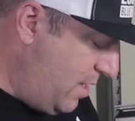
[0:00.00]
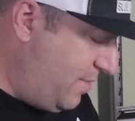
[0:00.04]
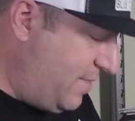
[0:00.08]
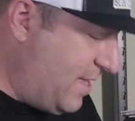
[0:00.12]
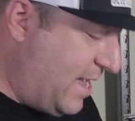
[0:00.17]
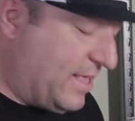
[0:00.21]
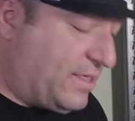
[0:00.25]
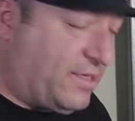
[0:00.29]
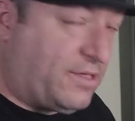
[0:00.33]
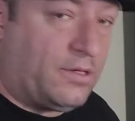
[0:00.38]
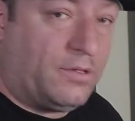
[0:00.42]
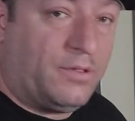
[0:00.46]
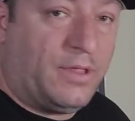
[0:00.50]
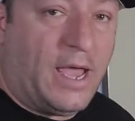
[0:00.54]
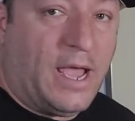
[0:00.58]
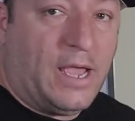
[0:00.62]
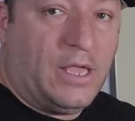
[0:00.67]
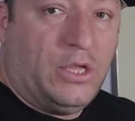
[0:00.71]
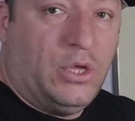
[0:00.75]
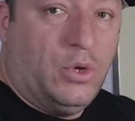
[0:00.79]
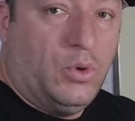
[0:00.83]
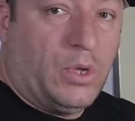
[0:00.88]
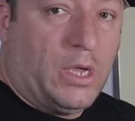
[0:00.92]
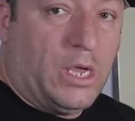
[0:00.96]
That's so
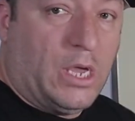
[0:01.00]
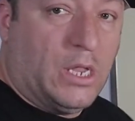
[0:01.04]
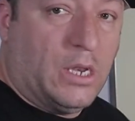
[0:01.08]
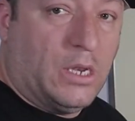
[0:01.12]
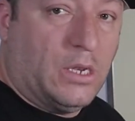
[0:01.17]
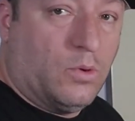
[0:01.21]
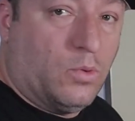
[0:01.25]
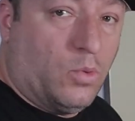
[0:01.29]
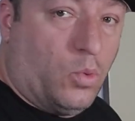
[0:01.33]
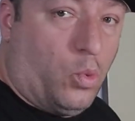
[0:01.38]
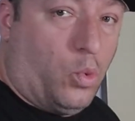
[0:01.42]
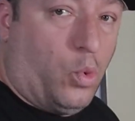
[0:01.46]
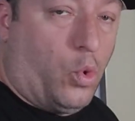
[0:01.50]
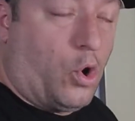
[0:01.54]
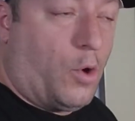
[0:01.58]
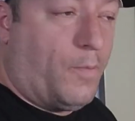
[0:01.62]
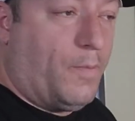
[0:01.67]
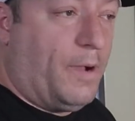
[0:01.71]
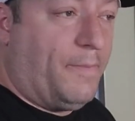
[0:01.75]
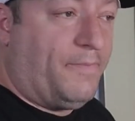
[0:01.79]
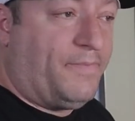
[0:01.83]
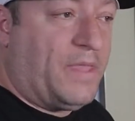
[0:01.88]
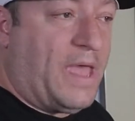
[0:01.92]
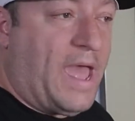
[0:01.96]
that you can warm
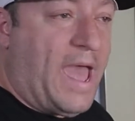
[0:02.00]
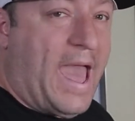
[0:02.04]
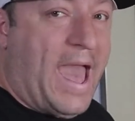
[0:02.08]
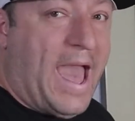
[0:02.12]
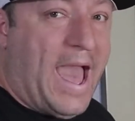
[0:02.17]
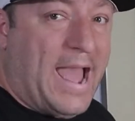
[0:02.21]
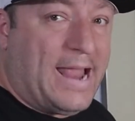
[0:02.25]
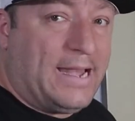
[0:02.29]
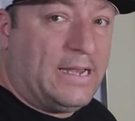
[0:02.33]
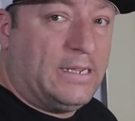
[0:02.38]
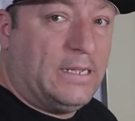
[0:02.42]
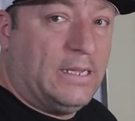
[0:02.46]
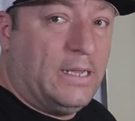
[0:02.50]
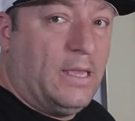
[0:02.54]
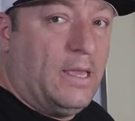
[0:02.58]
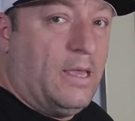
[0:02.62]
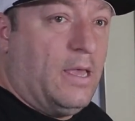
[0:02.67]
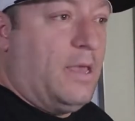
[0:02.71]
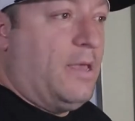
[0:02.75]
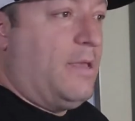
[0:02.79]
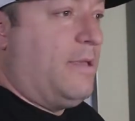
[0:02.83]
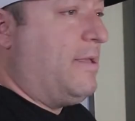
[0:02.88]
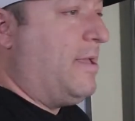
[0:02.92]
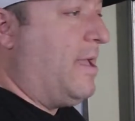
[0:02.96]
up the hat
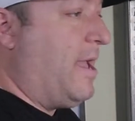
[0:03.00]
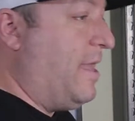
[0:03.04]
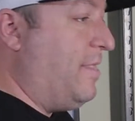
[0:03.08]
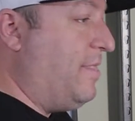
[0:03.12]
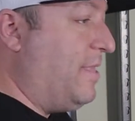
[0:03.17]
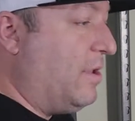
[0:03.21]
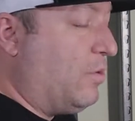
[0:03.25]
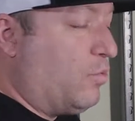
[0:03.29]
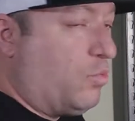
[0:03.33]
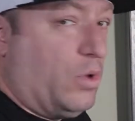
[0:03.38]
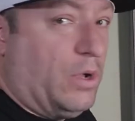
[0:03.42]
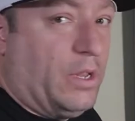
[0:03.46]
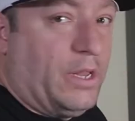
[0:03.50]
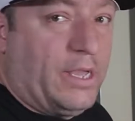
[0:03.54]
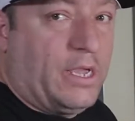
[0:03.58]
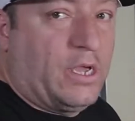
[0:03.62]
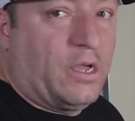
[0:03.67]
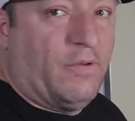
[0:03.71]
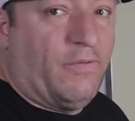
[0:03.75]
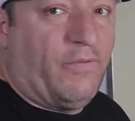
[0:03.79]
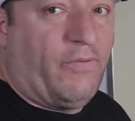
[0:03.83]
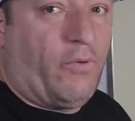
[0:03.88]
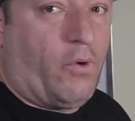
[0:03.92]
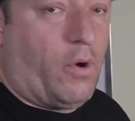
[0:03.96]
and then really
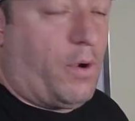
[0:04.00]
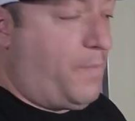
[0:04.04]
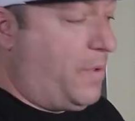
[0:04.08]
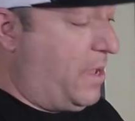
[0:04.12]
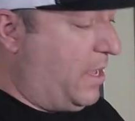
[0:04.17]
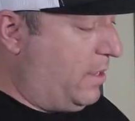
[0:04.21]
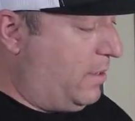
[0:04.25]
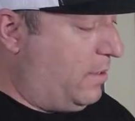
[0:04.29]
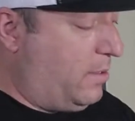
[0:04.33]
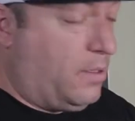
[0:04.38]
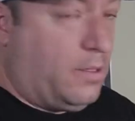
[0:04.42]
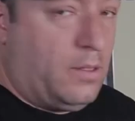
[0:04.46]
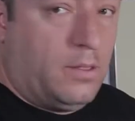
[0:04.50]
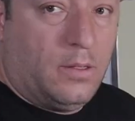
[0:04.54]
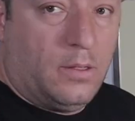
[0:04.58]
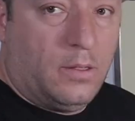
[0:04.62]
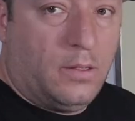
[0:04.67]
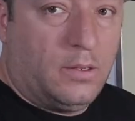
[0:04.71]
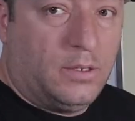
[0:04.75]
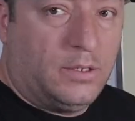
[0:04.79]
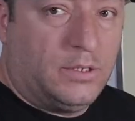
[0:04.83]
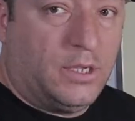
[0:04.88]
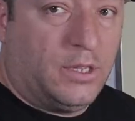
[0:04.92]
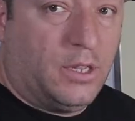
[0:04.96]
conform it
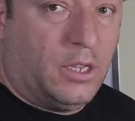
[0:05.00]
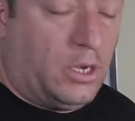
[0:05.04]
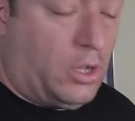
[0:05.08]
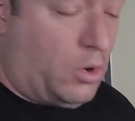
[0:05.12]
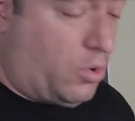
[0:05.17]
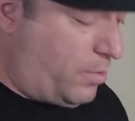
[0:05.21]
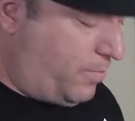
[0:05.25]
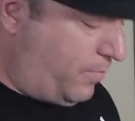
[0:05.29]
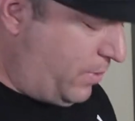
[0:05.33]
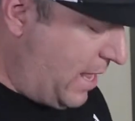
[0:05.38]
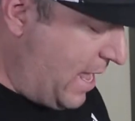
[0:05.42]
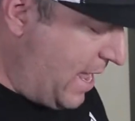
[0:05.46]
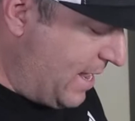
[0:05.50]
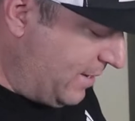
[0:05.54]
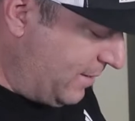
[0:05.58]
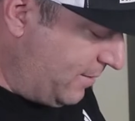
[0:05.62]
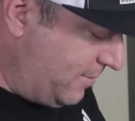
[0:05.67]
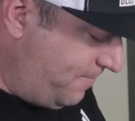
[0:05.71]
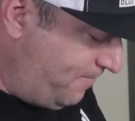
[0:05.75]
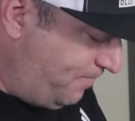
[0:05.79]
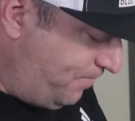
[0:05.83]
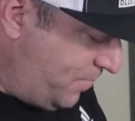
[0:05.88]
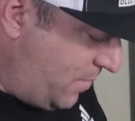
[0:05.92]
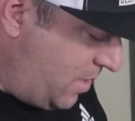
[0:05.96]
to the lower platen.
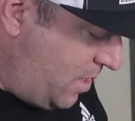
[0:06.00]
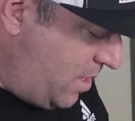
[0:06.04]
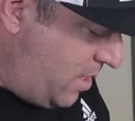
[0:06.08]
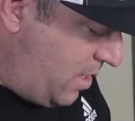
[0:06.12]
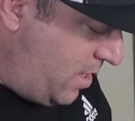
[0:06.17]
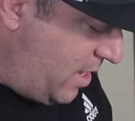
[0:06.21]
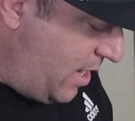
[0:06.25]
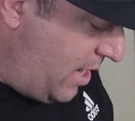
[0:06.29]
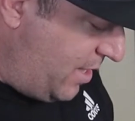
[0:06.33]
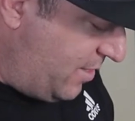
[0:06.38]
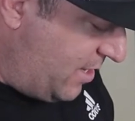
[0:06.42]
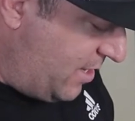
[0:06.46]
And